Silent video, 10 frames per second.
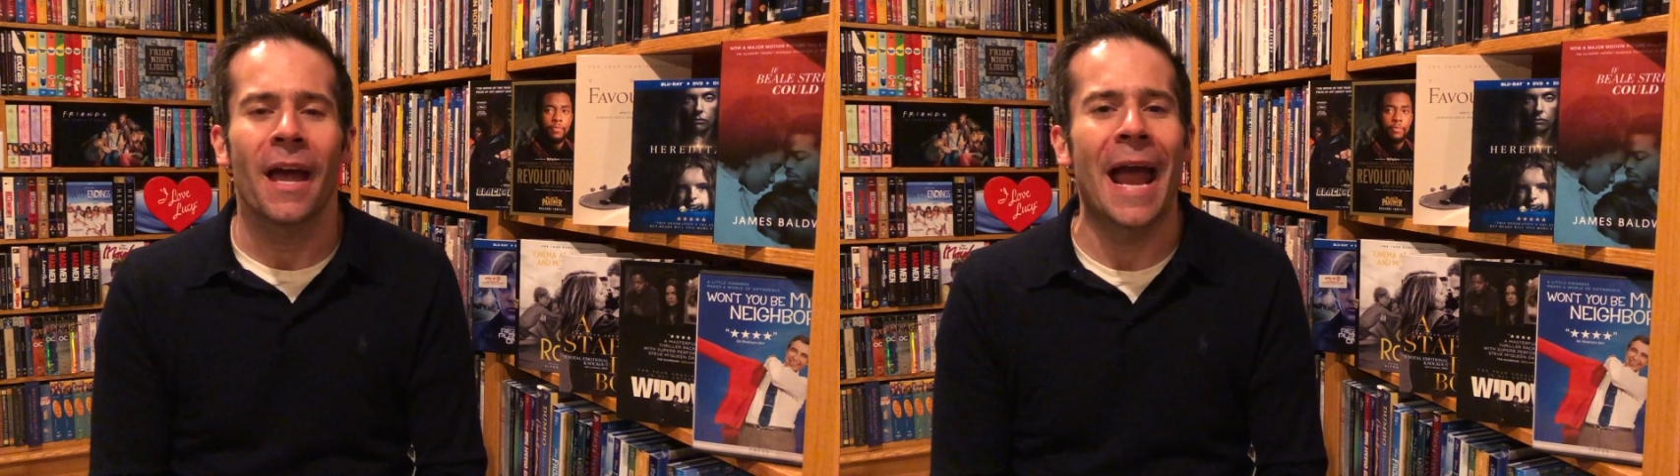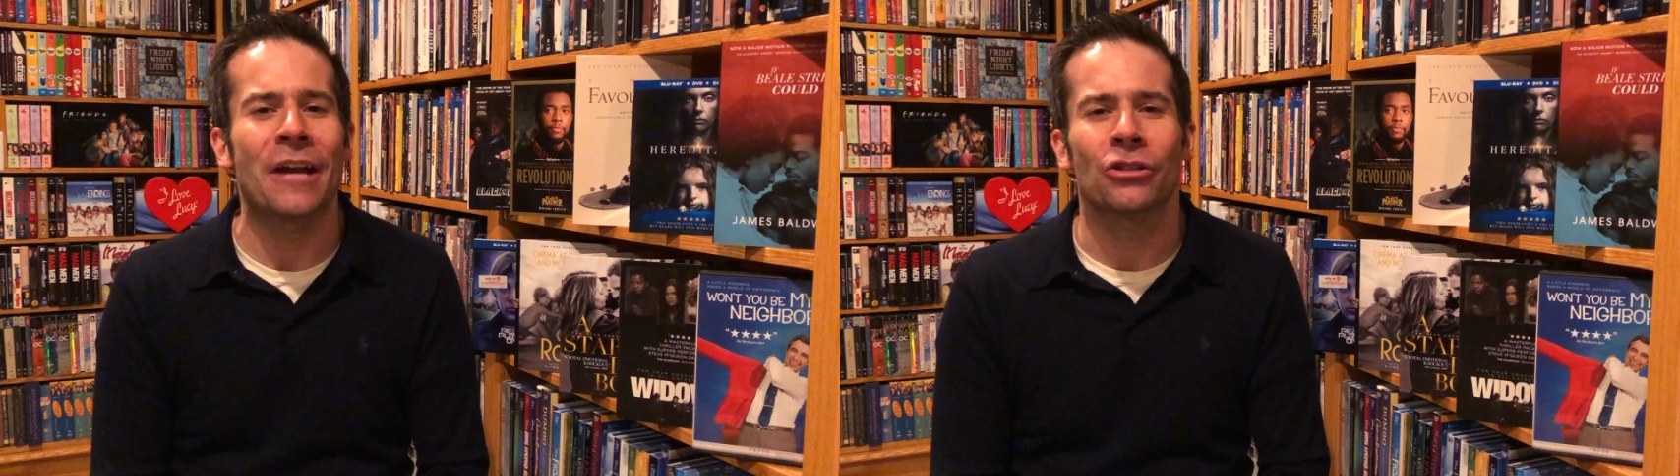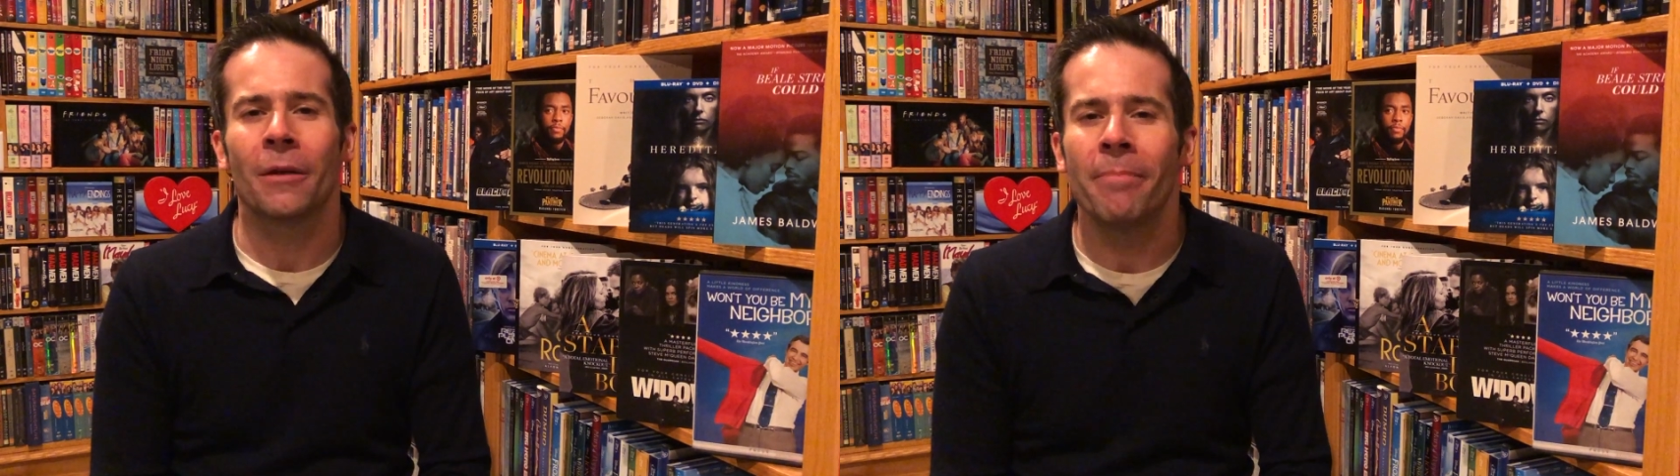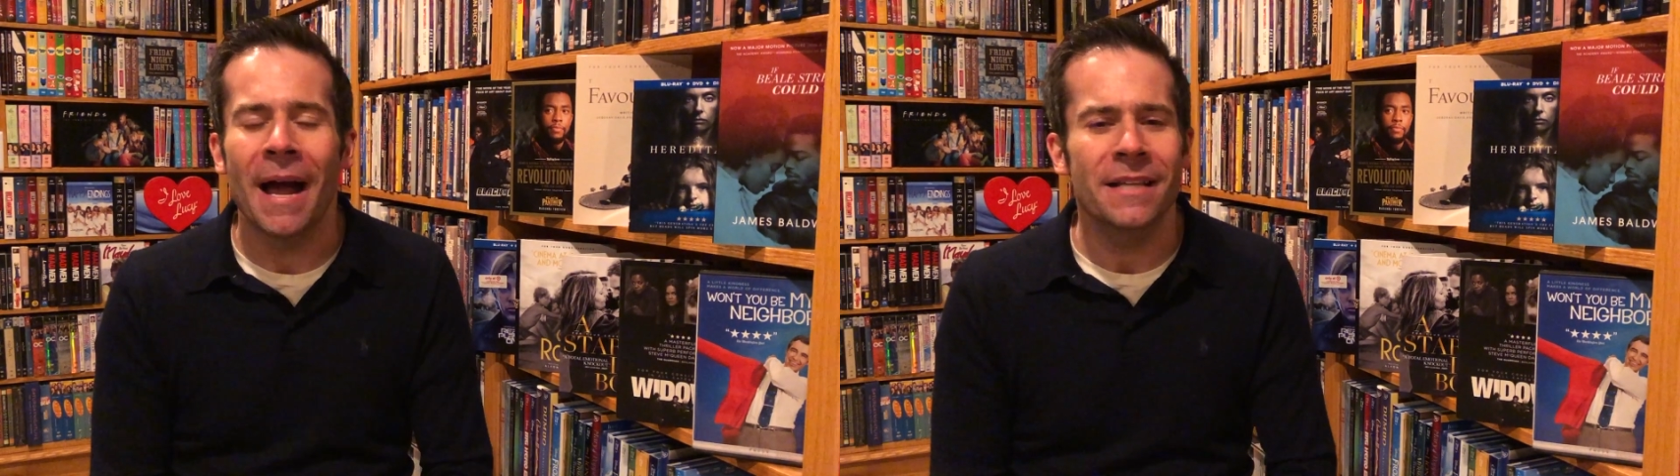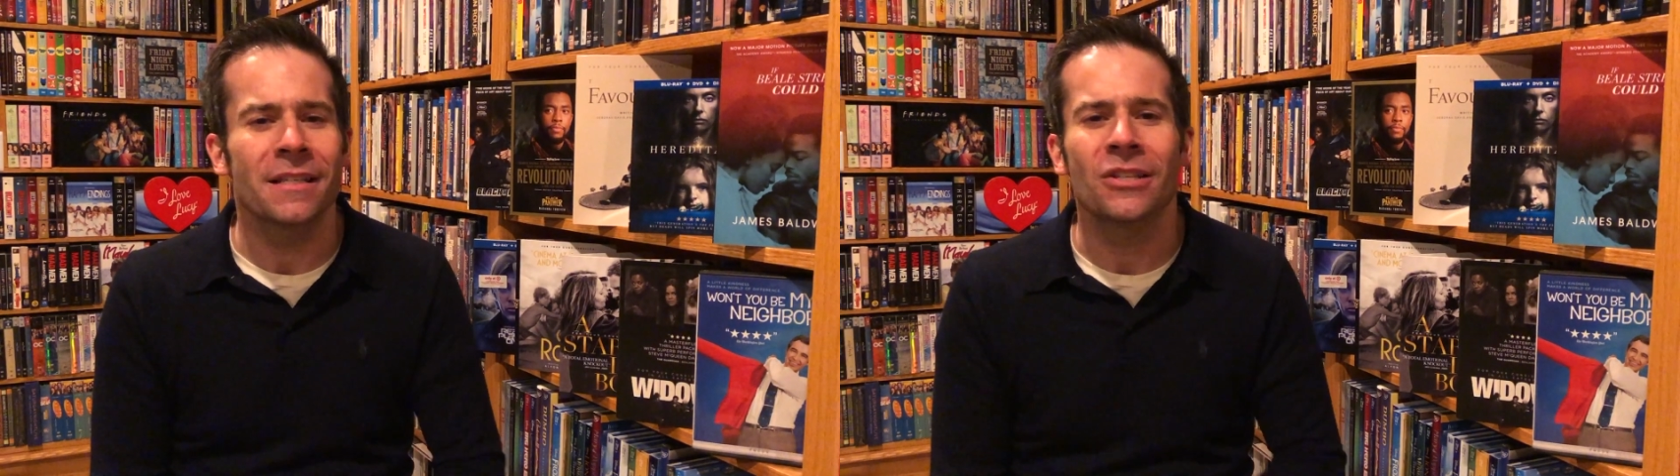Angela
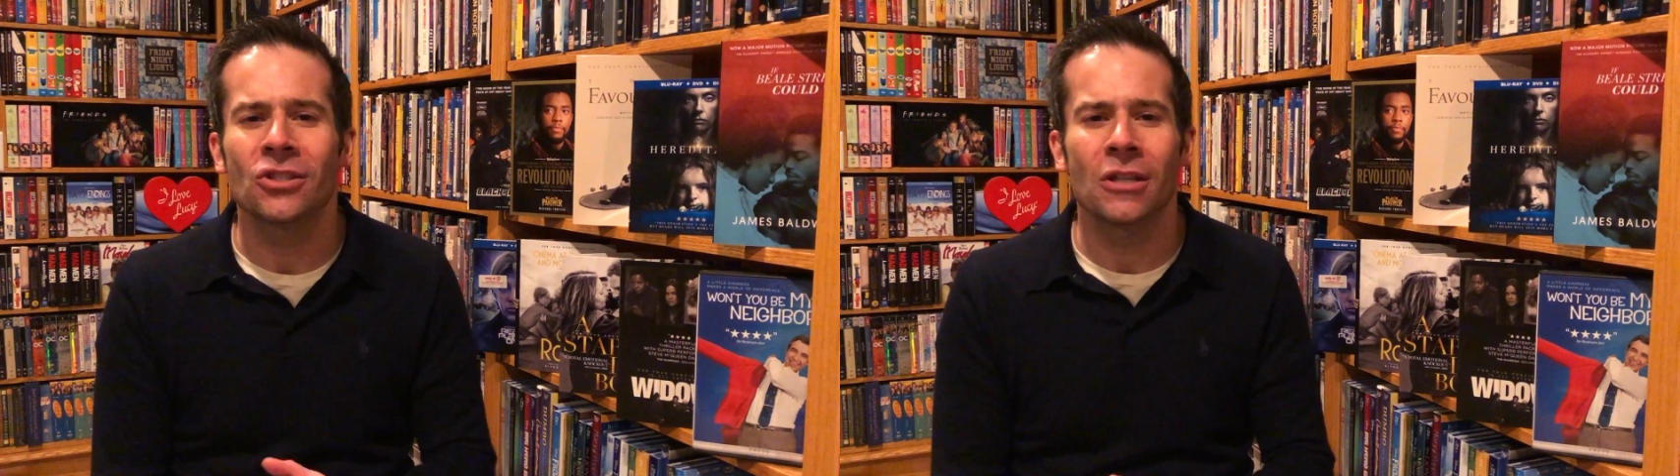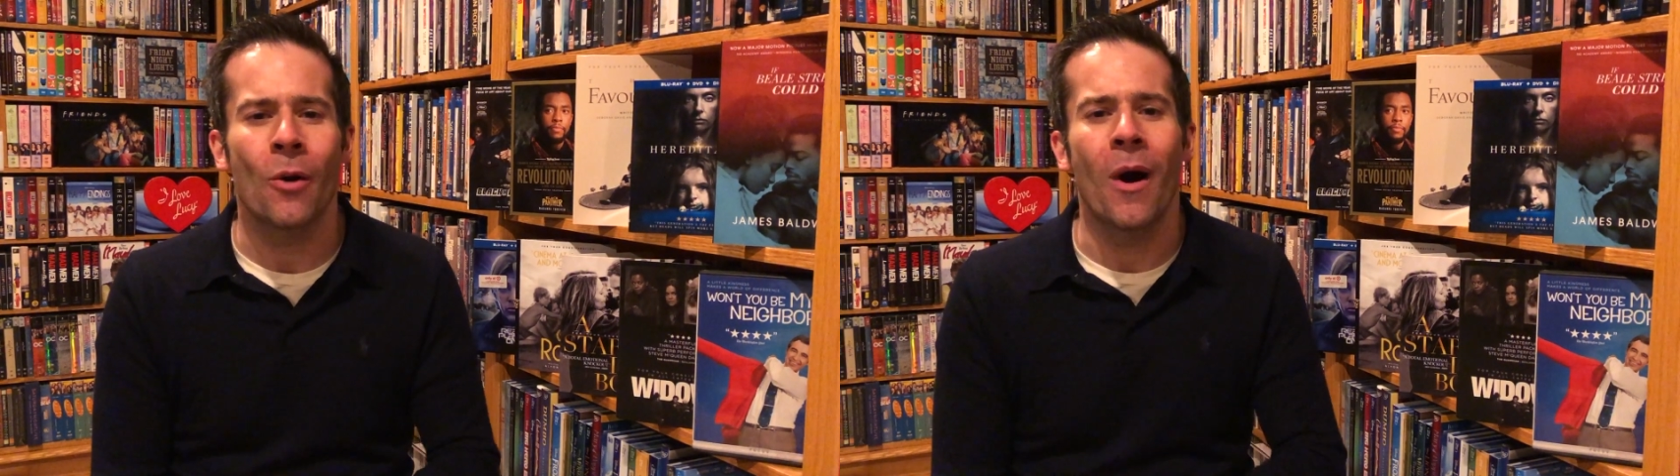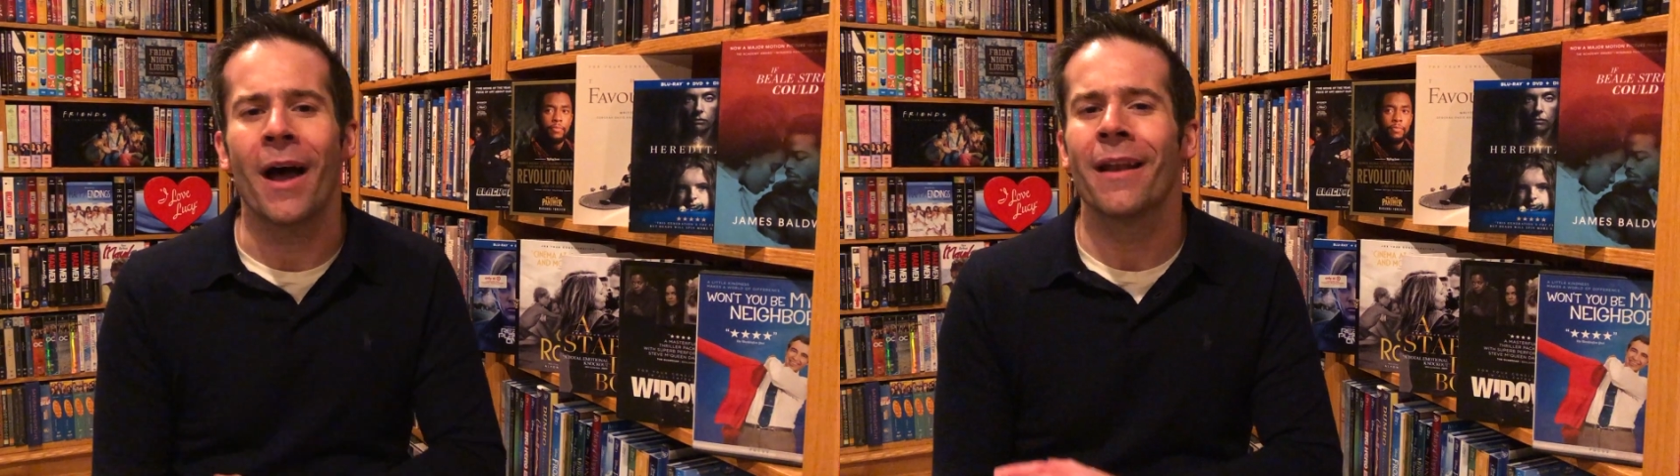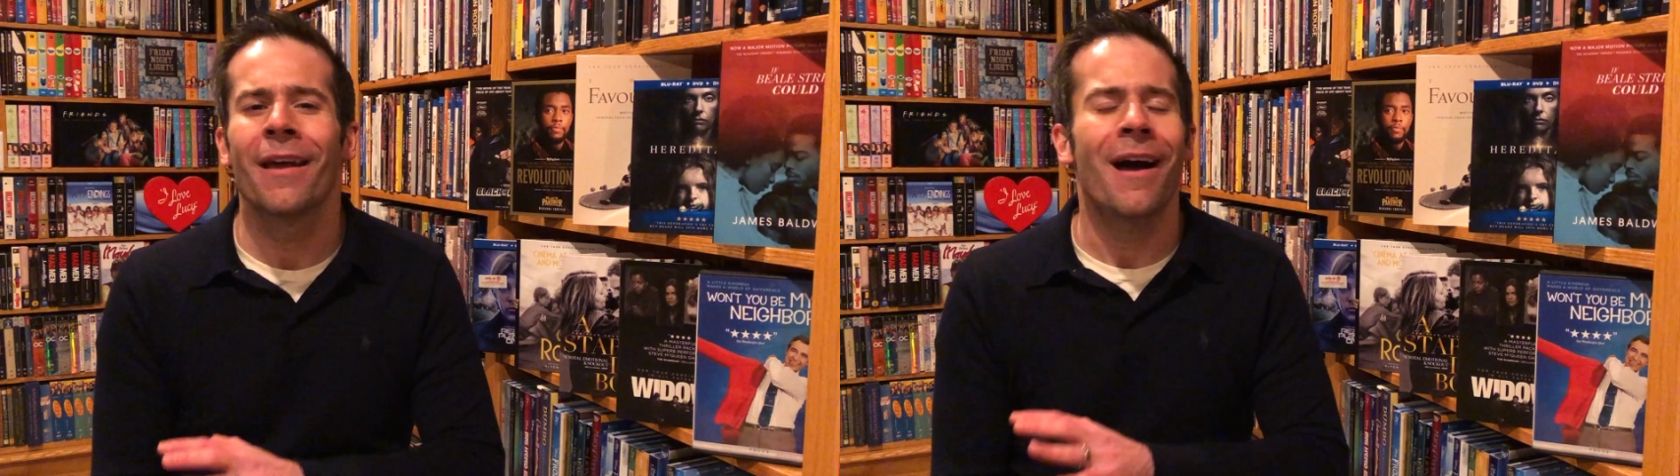Bassett, and so on.